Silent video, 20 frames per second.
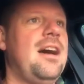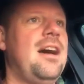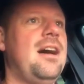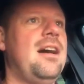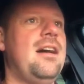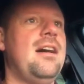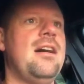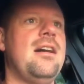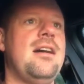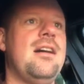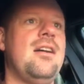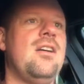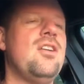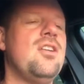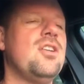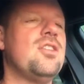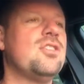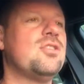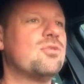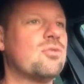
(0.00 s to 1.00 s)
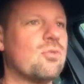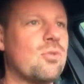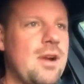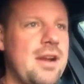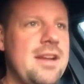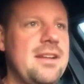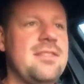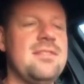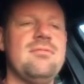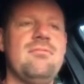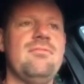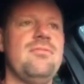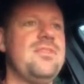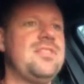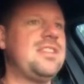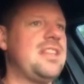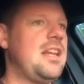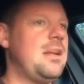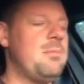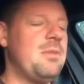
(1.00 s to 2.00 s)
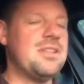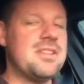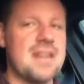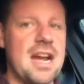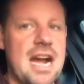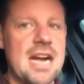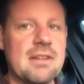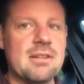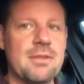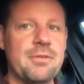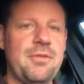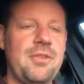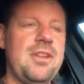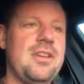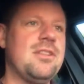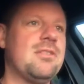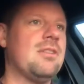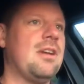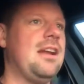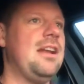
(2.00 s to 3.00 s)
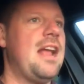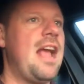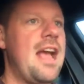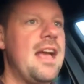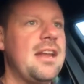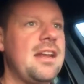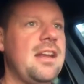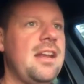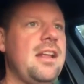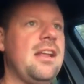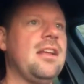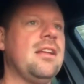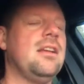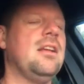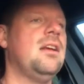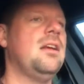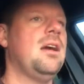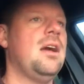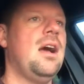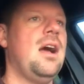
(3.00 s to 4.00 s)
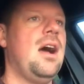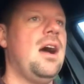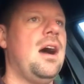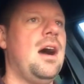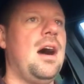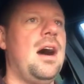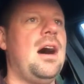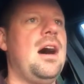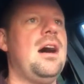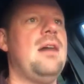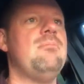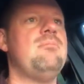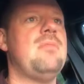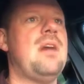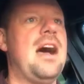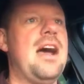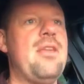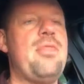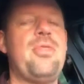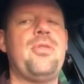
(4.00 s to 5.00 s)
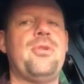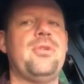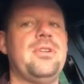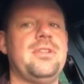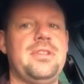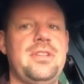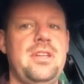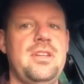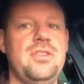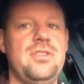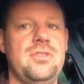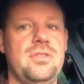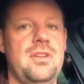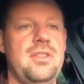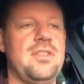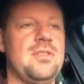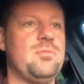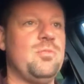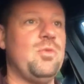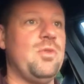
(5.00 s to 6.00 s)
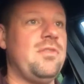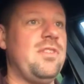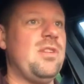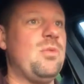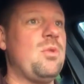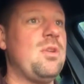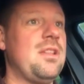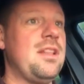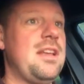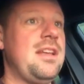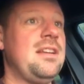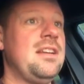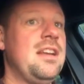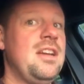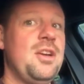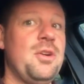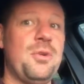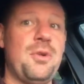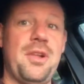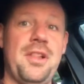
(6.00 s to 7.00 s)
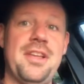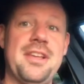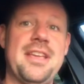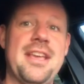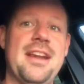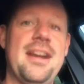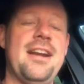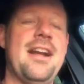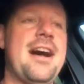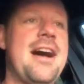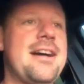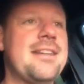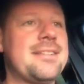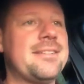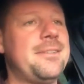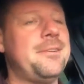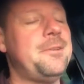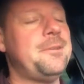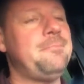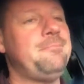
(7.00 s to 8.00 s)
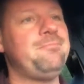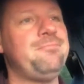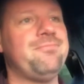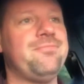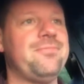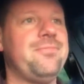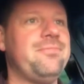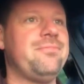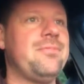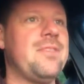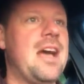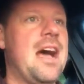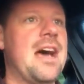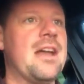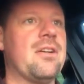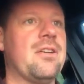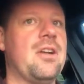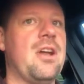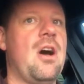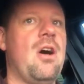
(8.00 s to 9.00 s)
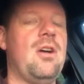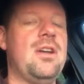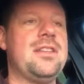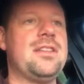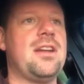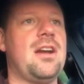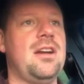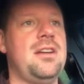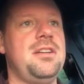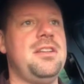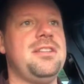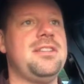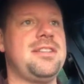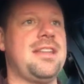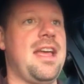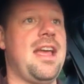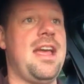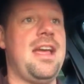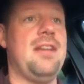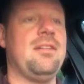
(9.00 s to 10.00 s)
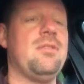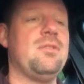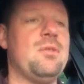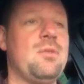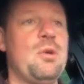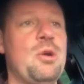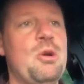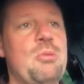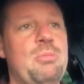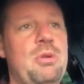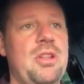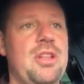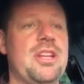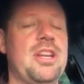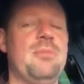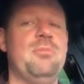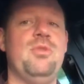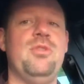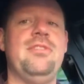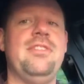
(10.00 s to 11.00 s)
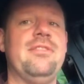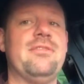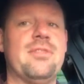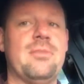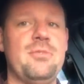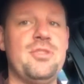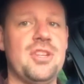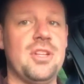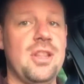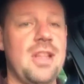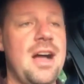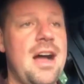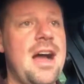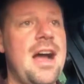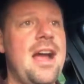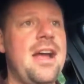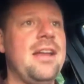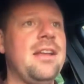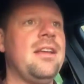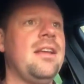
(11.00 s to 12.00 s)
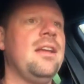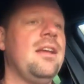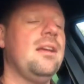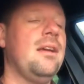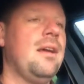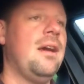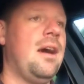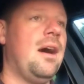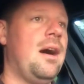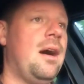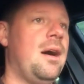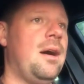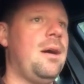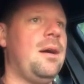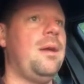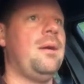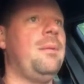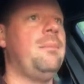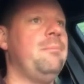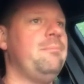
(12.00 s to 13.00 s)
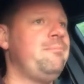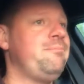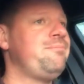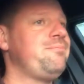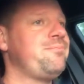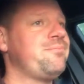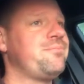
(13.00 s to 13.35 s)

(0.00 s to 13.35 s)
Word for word: Uh, great cinematography, great editing. Um, I thoroughly enjoyed this movie. Will it will it get an Oscar? I don't know. It's hard to say. Pulling a movie from July, um,